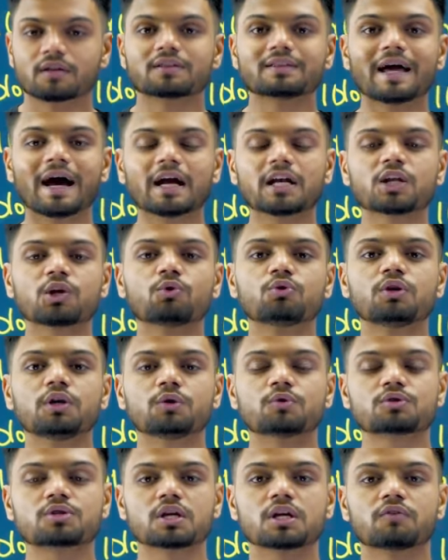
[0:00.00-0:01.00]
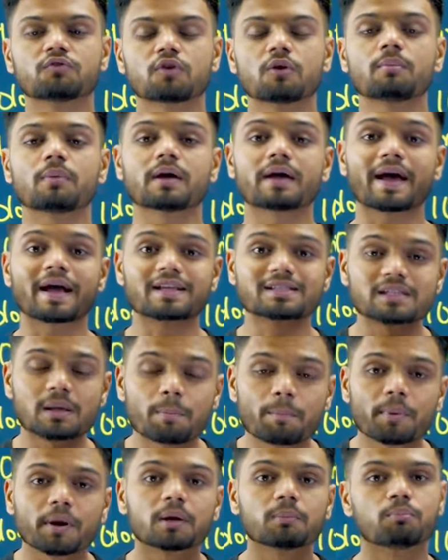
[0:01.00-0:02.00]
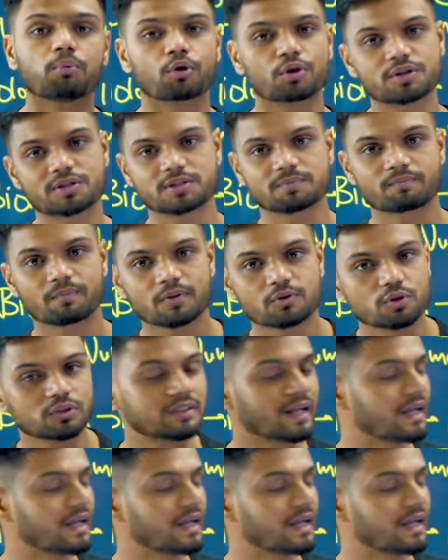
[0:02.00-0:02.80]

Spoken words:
that you need to study from separate books. So